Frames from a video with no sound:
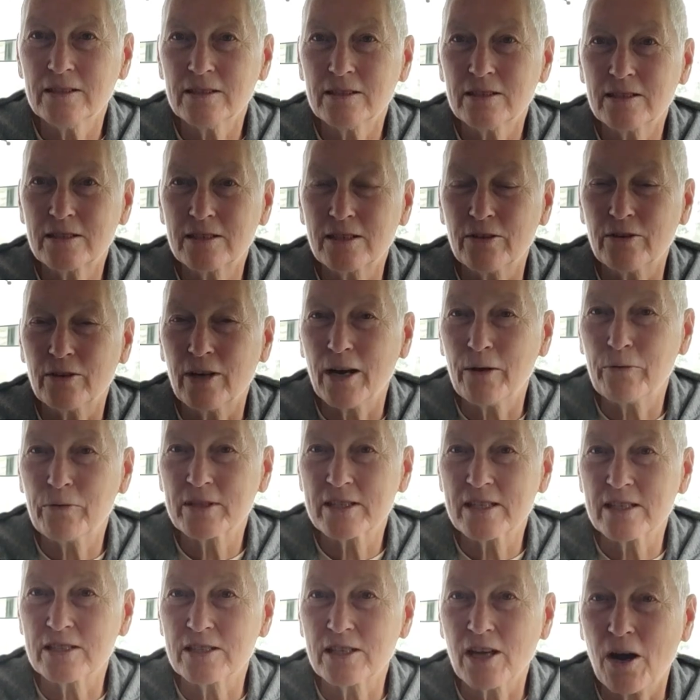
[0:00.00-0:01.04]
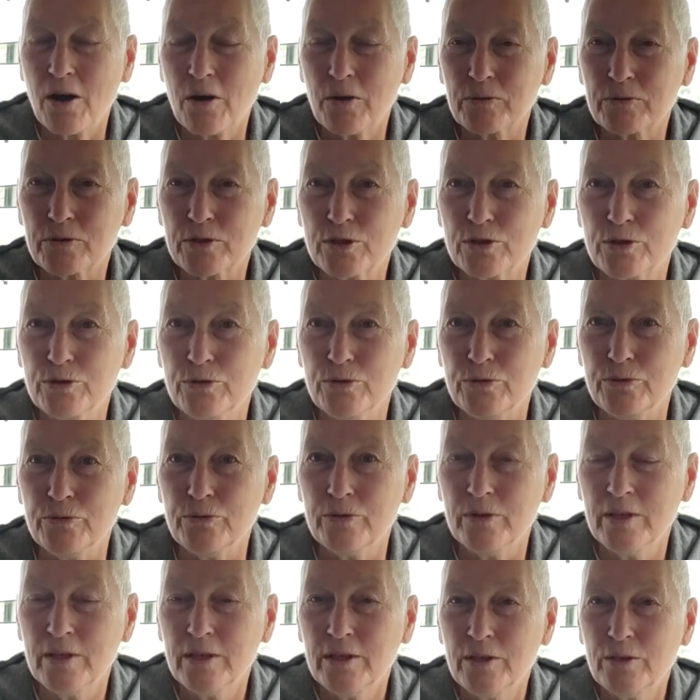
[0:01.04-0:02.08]
So I wasn't taught
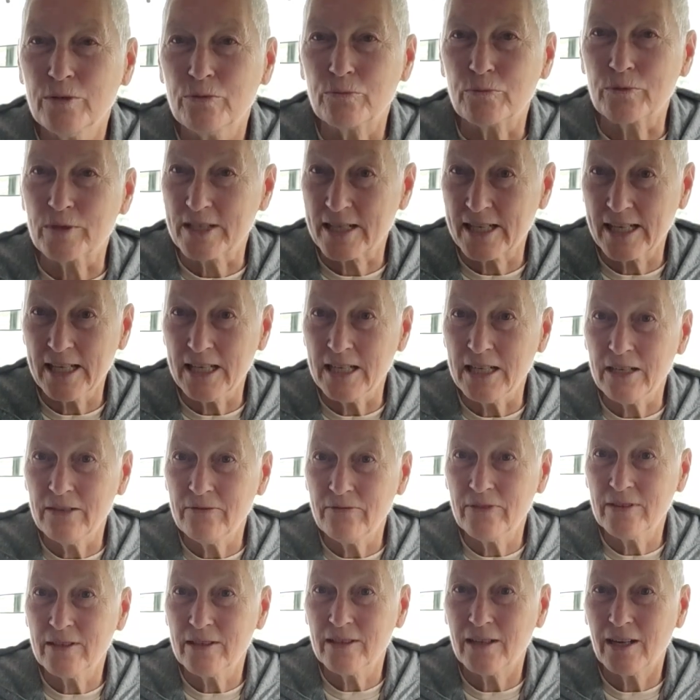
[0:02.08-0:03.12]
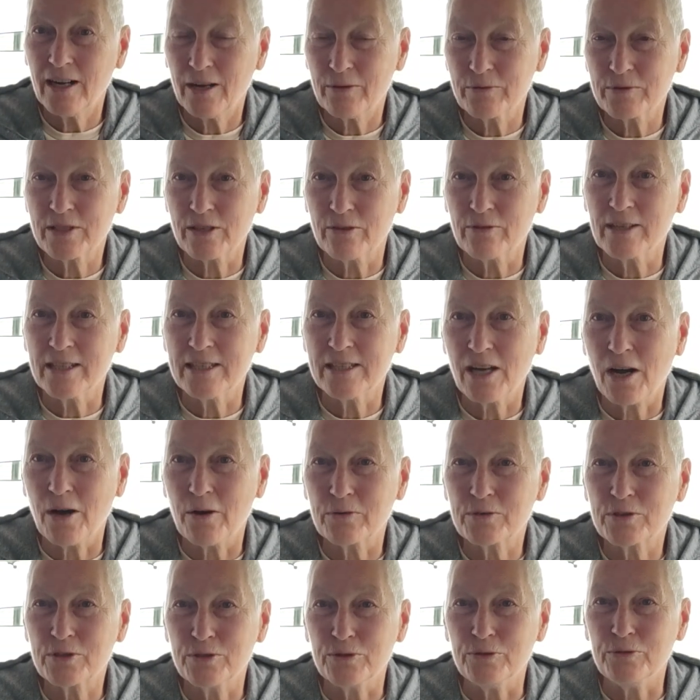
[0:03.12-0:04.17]
to receive, I was only
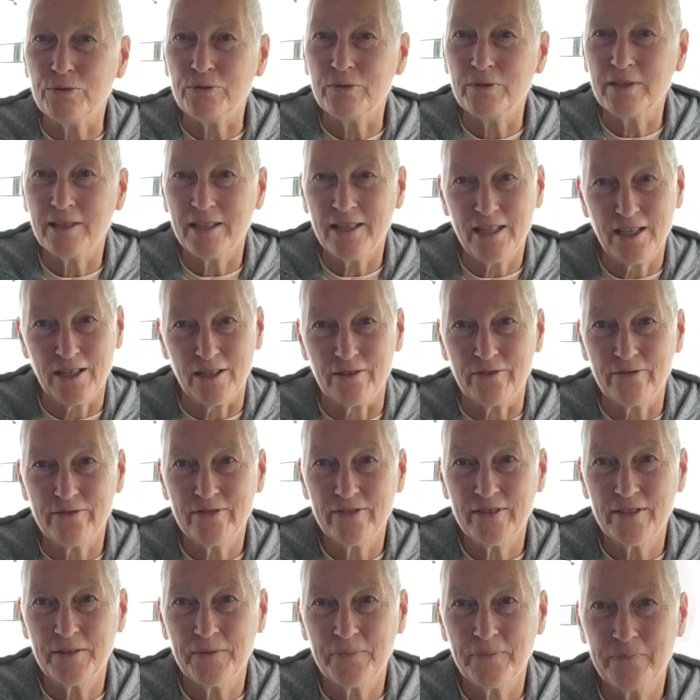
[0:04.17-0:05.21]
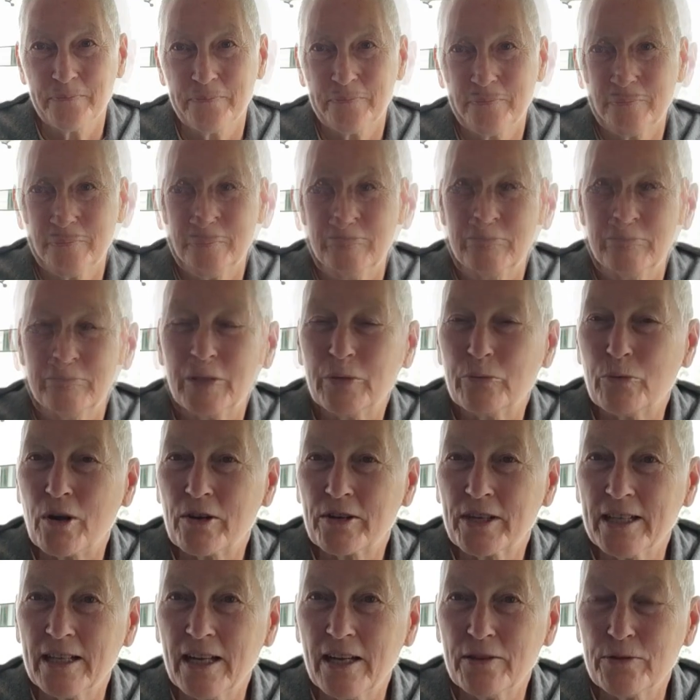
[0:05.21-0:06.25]
taught to give. But
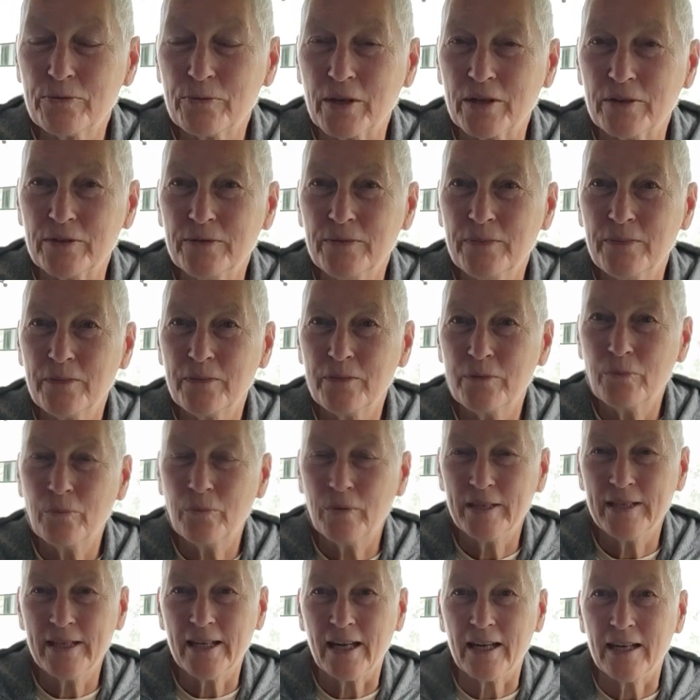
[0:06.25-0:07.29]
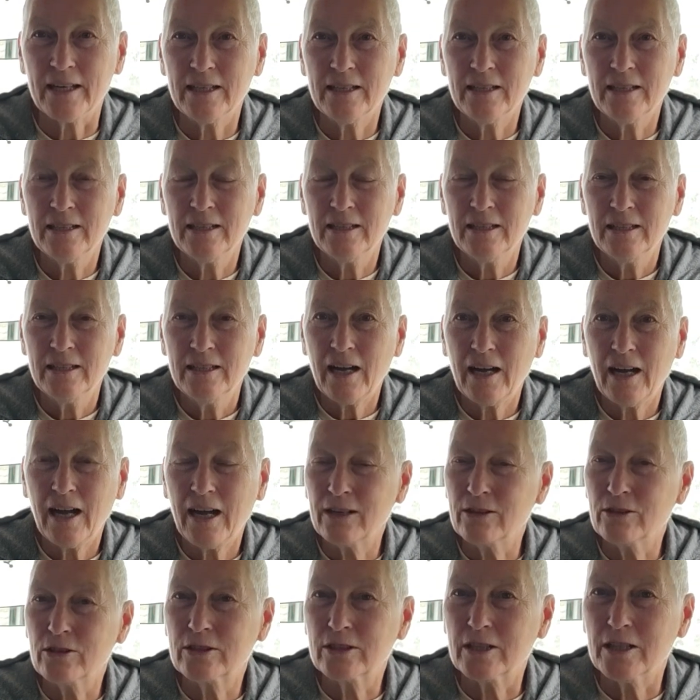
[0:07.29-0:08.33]
walking down the road one day,
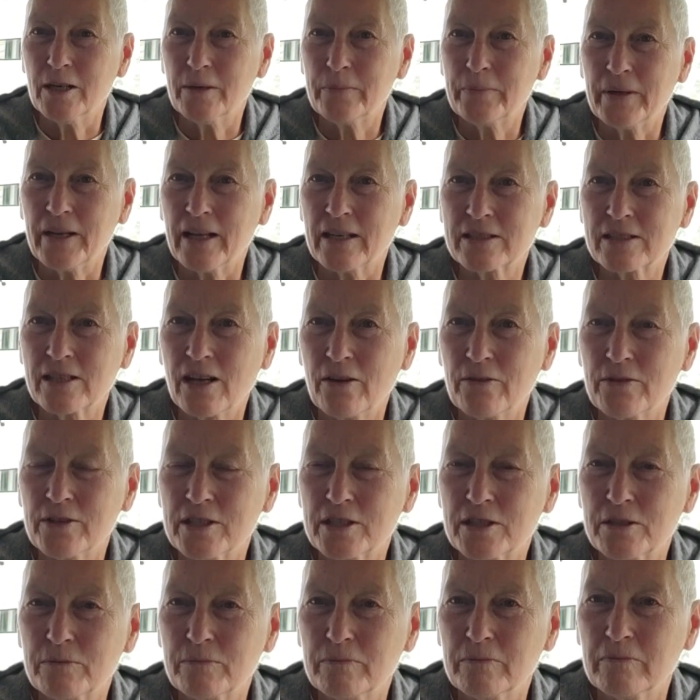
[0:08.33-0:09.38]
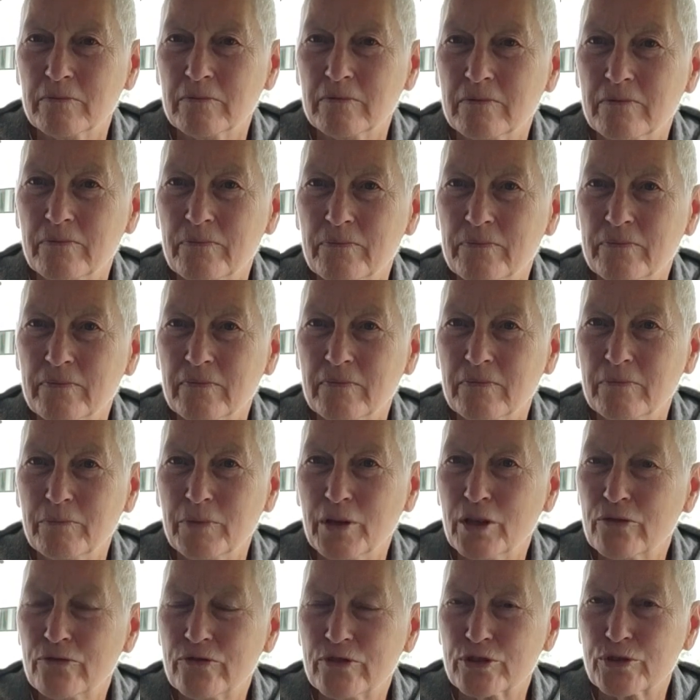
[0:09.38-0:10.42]
I looked up and I saw this
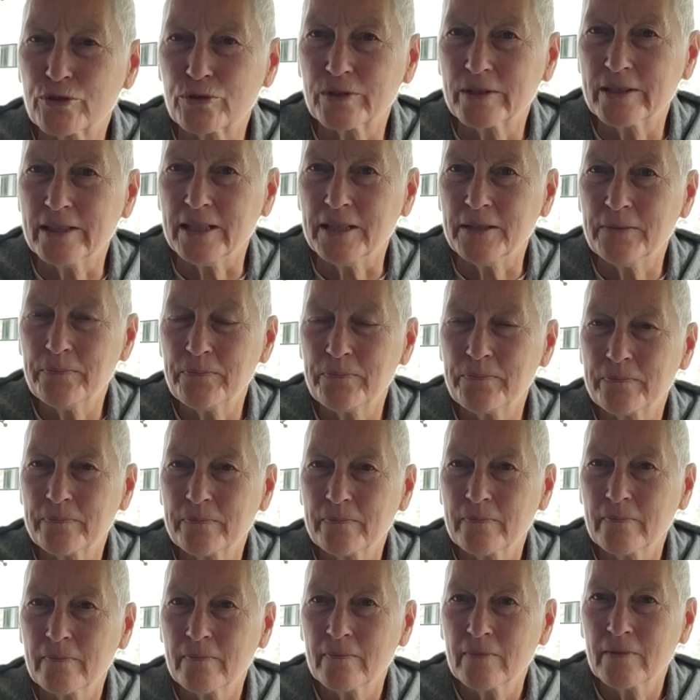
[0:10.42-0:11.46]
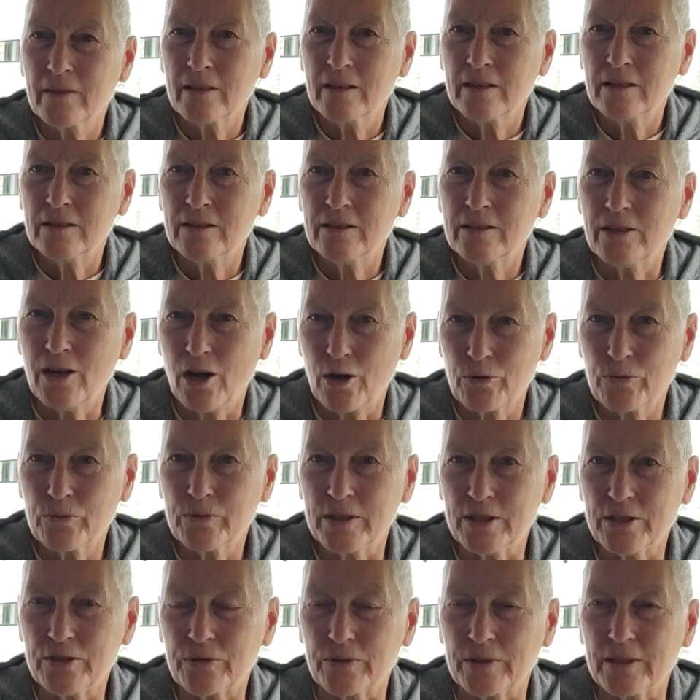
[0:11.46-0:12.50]
beautiful tree,
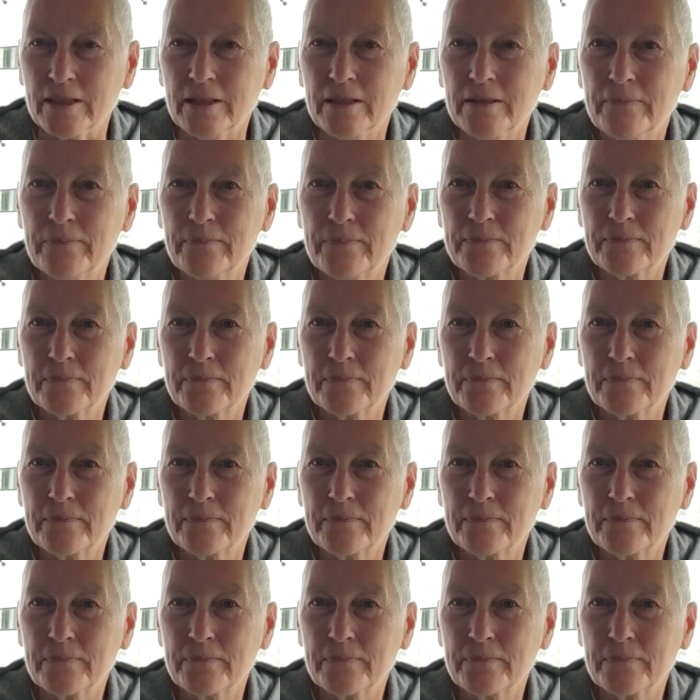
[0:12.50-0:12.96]
dogwood tree,